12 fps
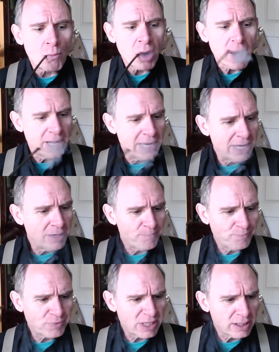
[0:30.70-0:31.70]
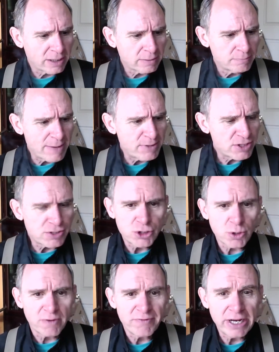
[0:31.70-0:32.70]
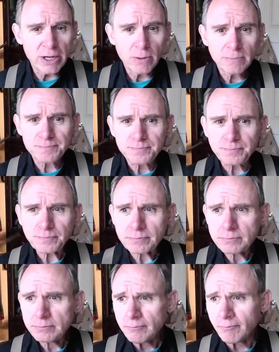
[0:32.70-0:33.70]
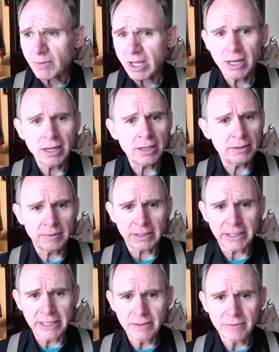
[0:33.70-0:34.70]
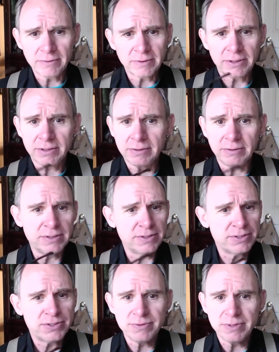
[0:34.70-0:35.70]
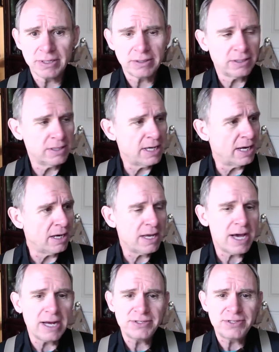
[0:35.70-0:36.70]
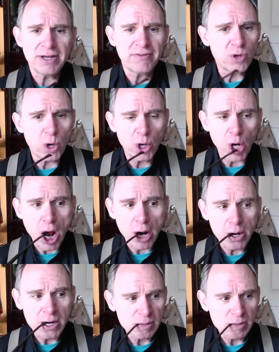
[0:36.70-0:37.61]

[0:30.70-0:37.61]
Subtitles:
and maybe just a short video. Again, got a lot of stuff going on.